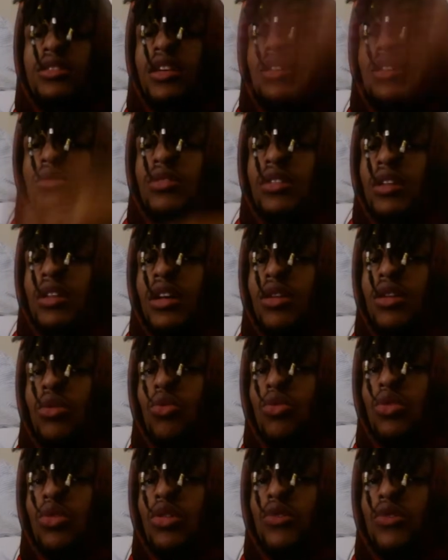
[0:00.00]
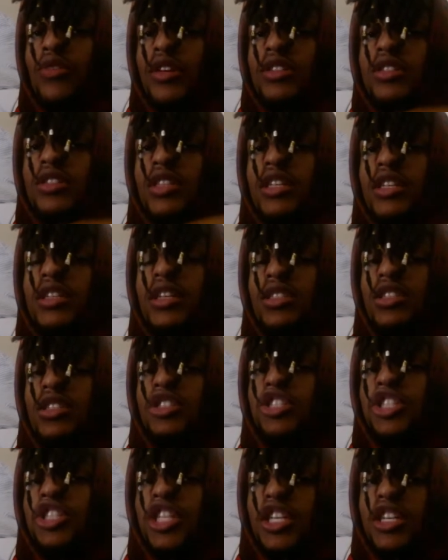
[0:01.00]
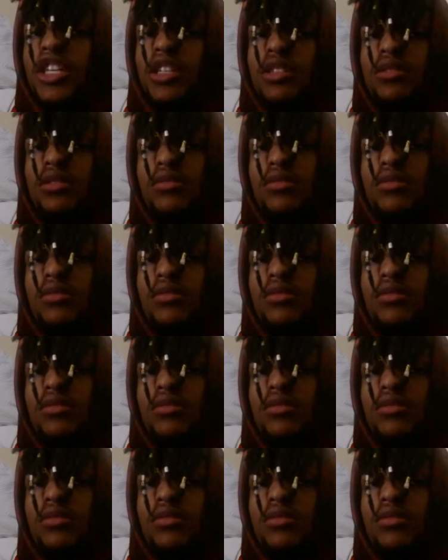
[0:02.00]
like looking at a wolf and saying that's a chicken.